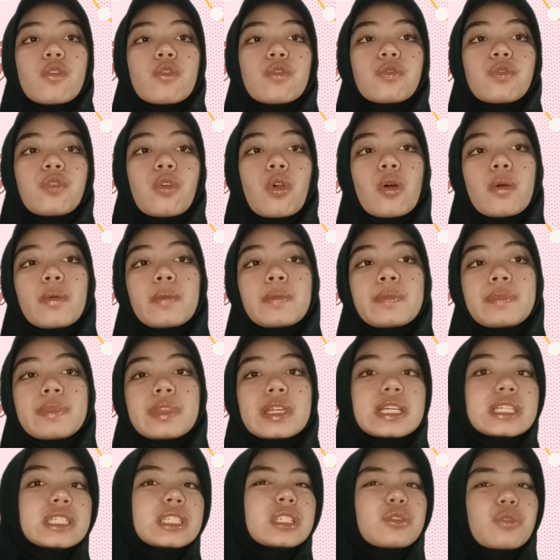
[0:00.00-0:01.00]
From
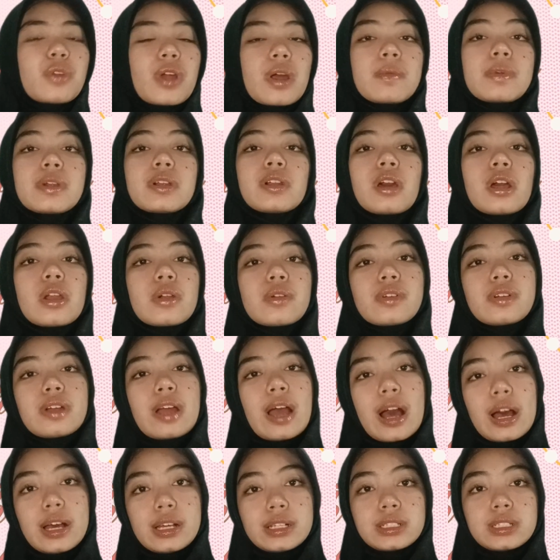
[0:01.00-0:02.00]
this grammar error
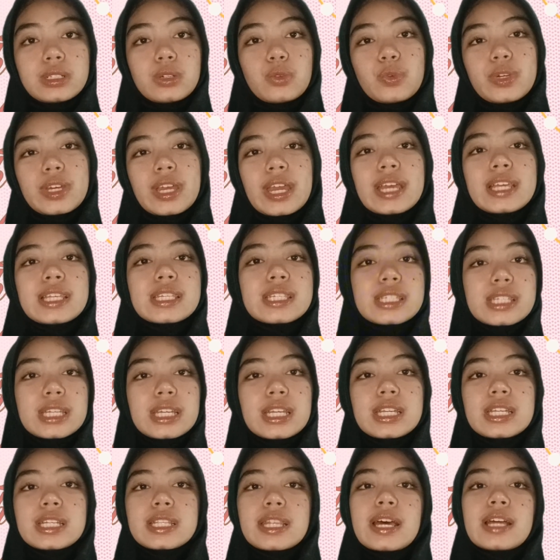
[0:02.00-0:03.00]
hunt, we can
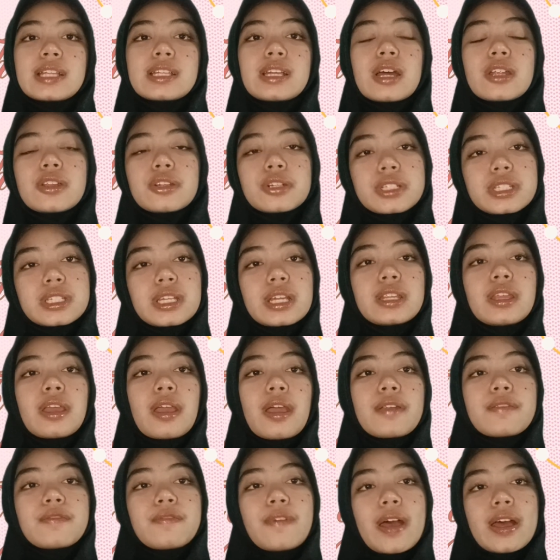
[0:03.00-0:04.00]
see that understanding
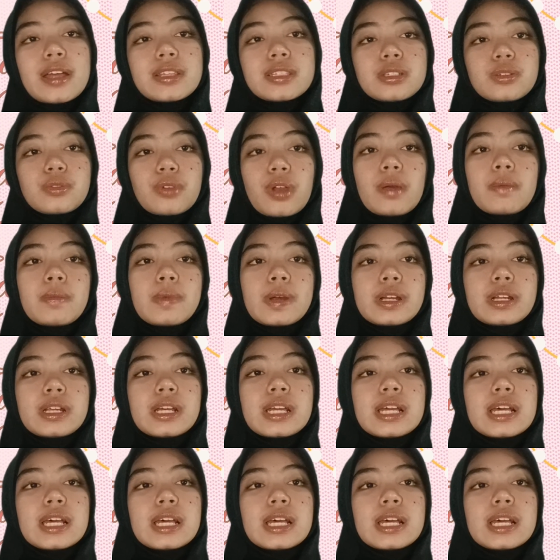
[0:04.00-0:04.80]
advanced grammar,